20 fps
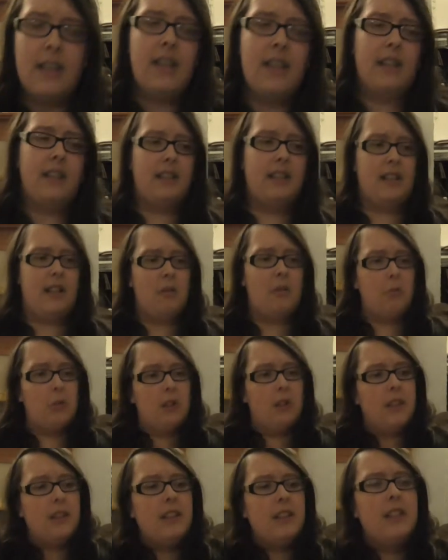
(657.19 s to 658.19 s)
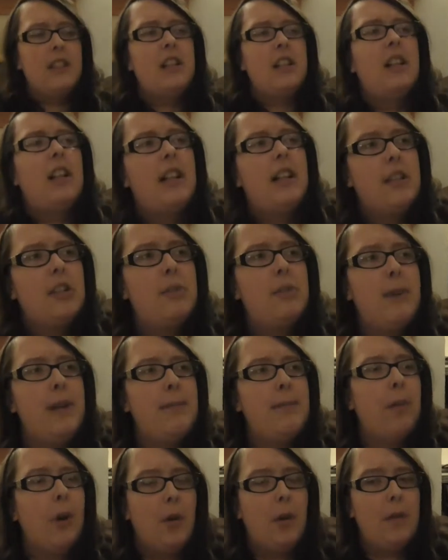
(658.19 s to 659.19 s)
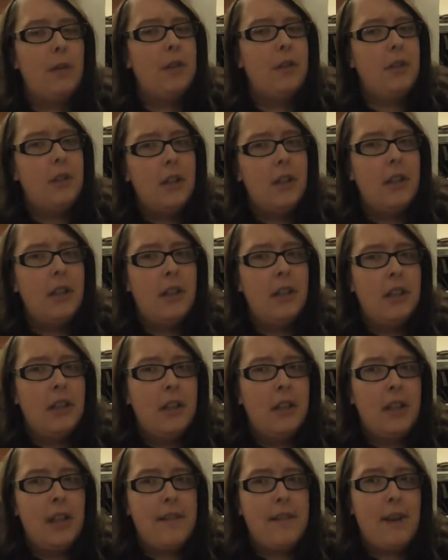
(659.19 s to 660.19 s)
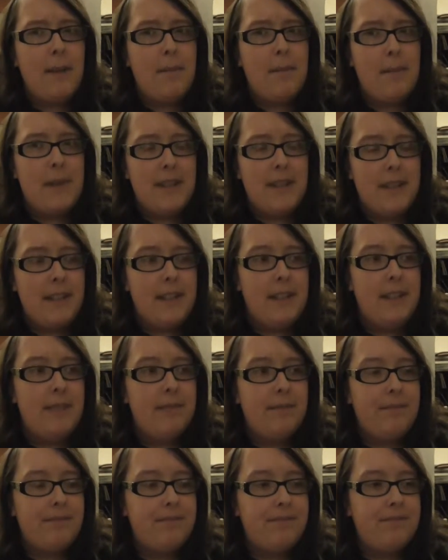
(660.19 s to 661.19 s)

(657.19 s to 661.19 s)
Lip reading: Yeah, so I wouldn't like to be bothered if I'm busy.